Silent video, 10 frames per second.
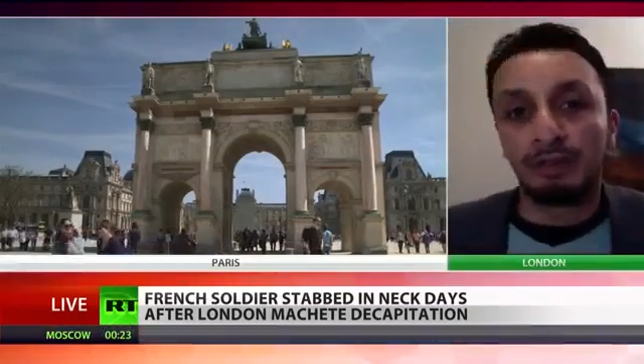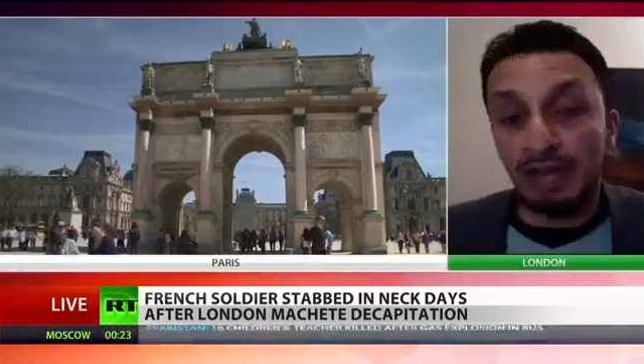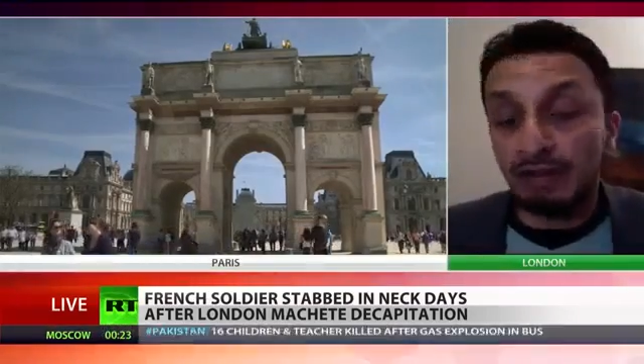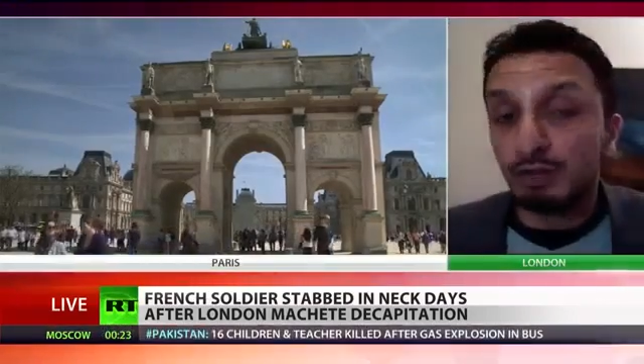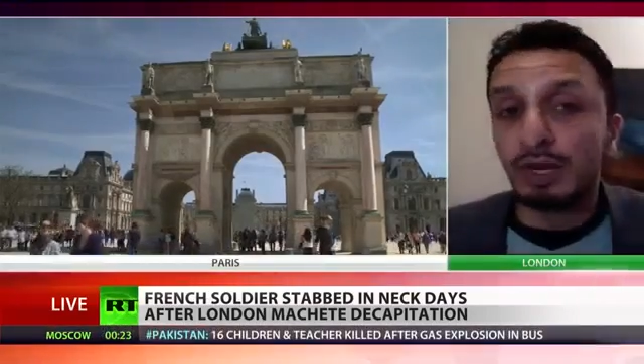
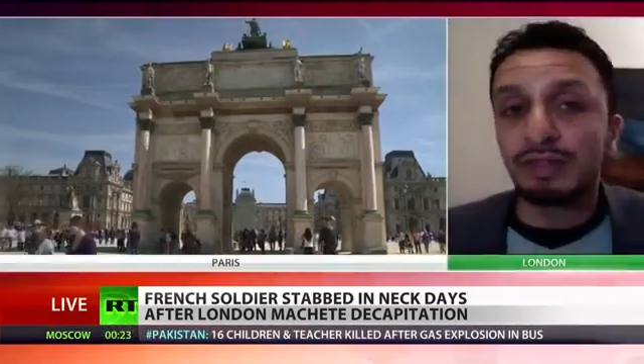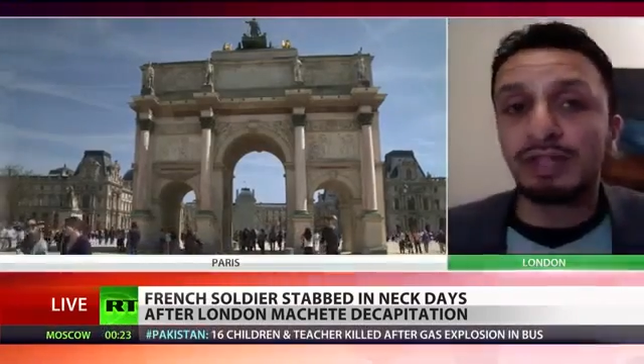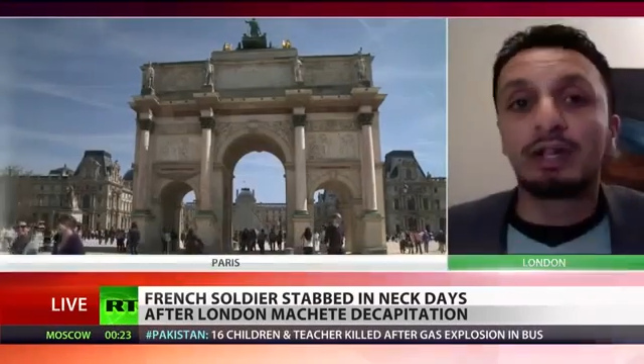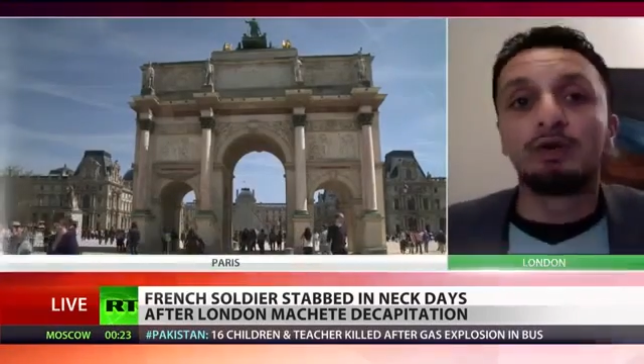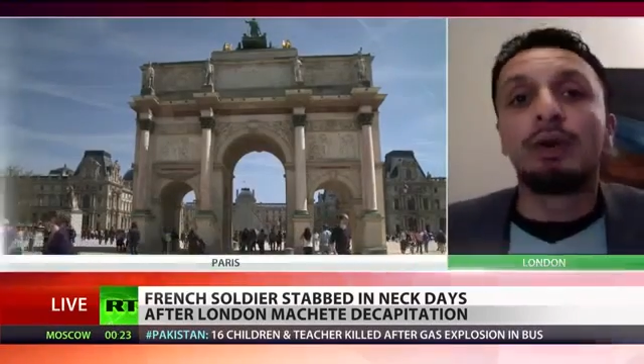everywhere they
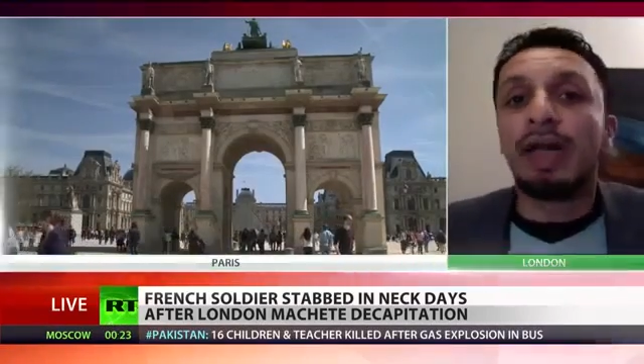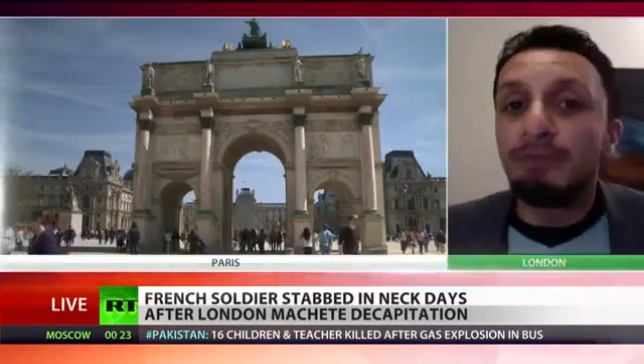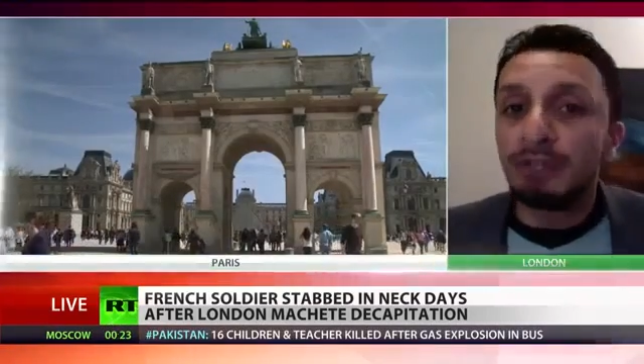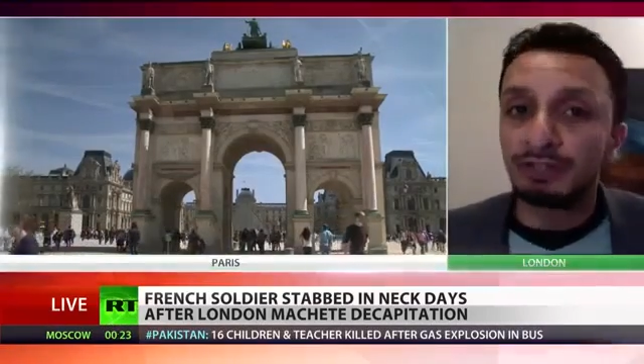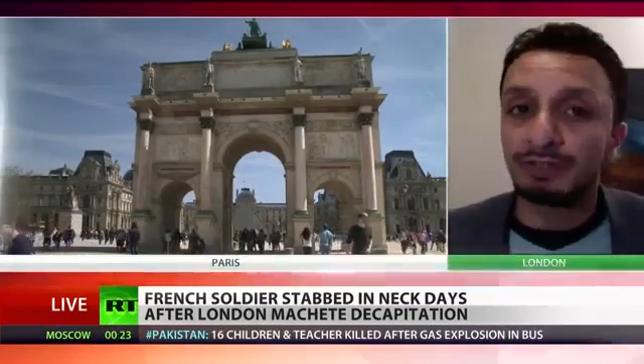go,
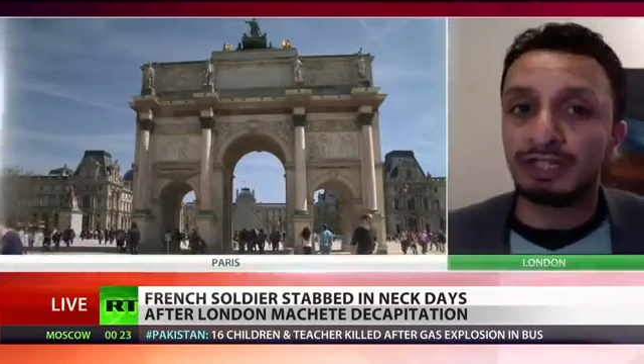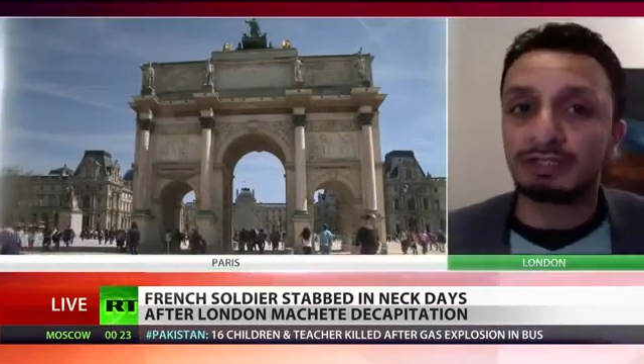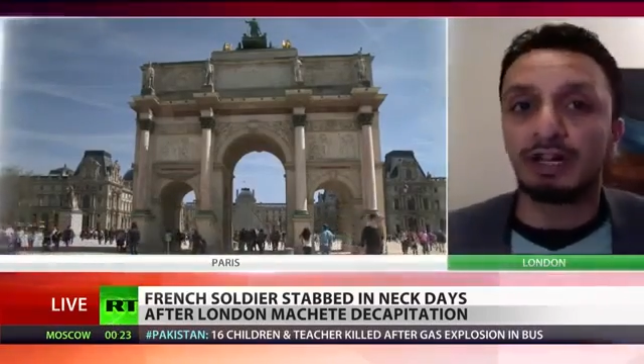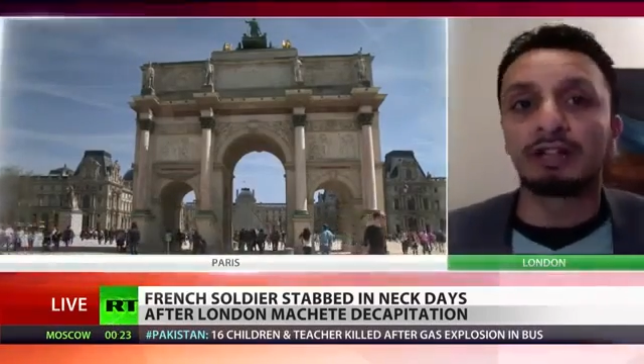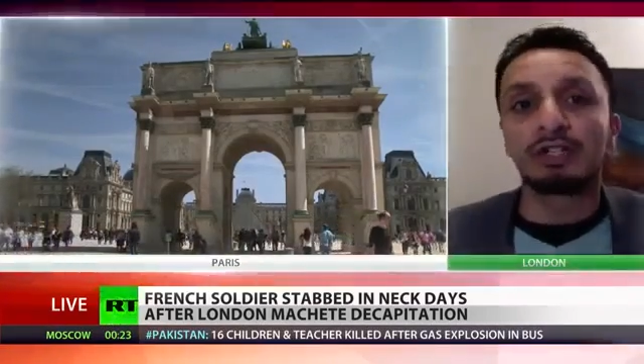everything they
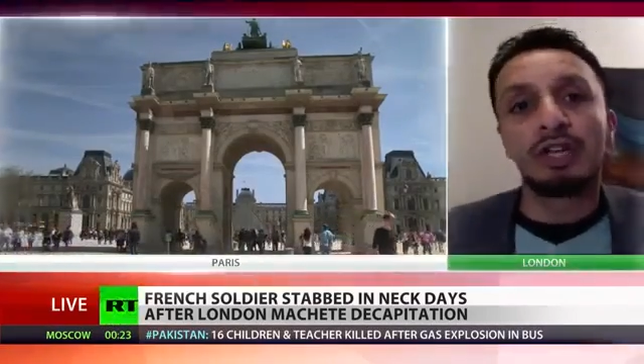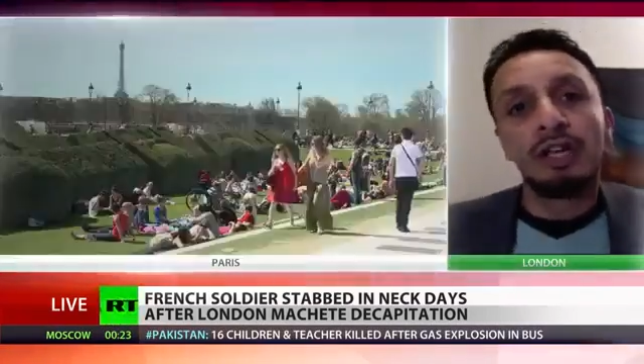touch.